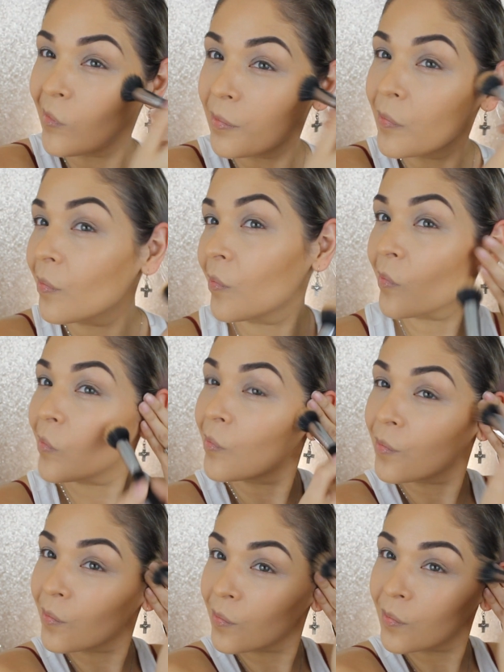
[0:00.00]
if you want a little bit
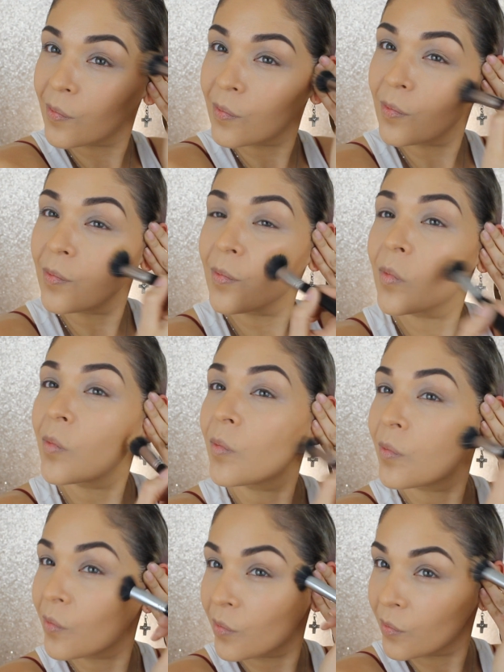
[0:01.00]
more natural looking
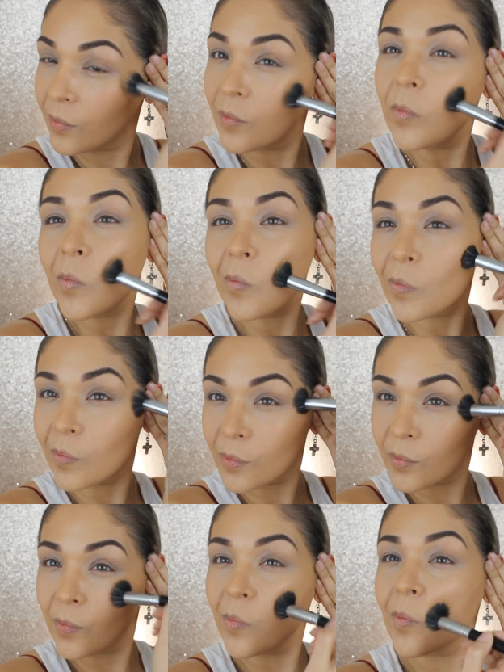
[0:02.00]
makeup, a little bit,
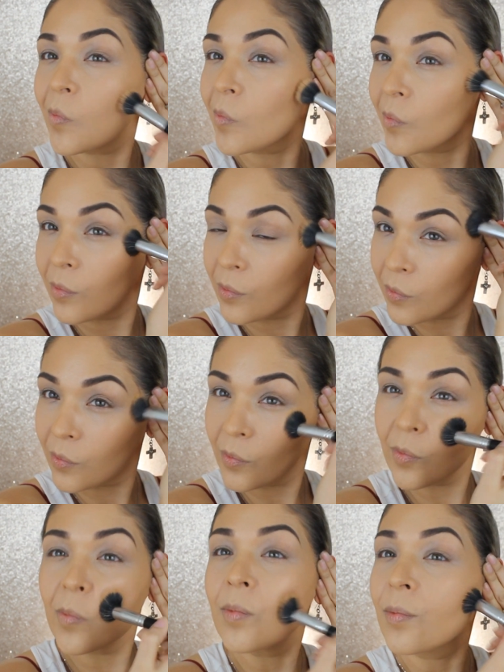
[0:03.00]
like you still want to do
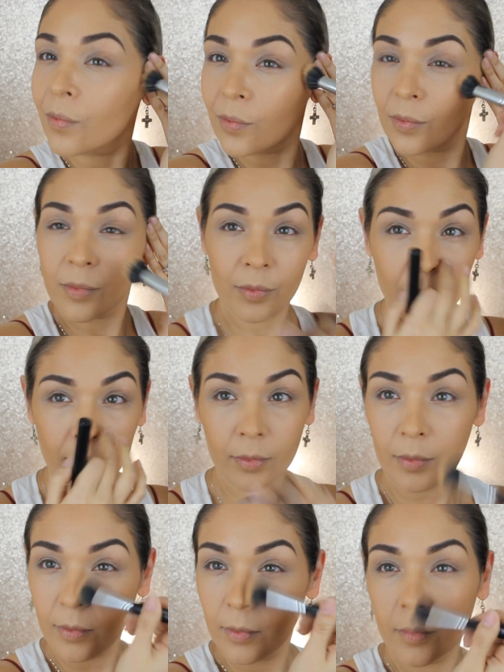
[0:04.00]
all the things,
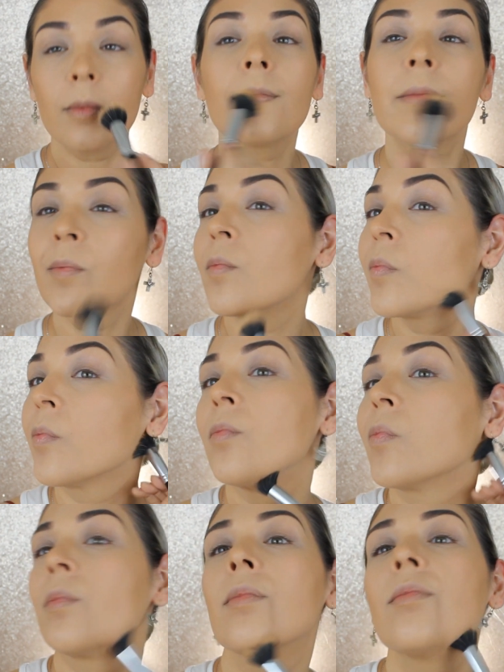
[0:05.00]
but you don't want